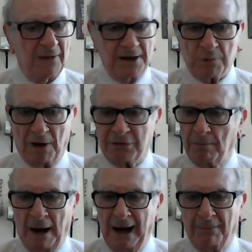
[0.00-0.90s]
That's what the
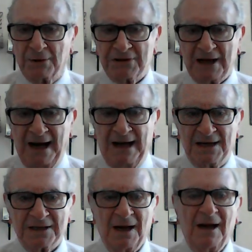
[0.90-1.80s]
Bible
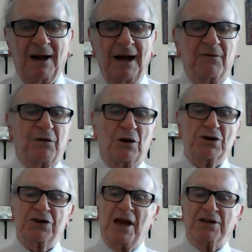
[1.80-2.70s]
says in 1
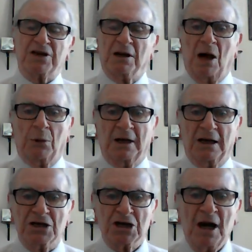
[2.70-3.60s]

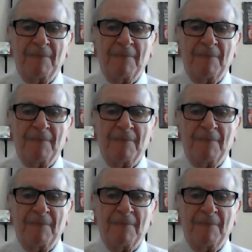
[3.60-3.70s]
Thessalonians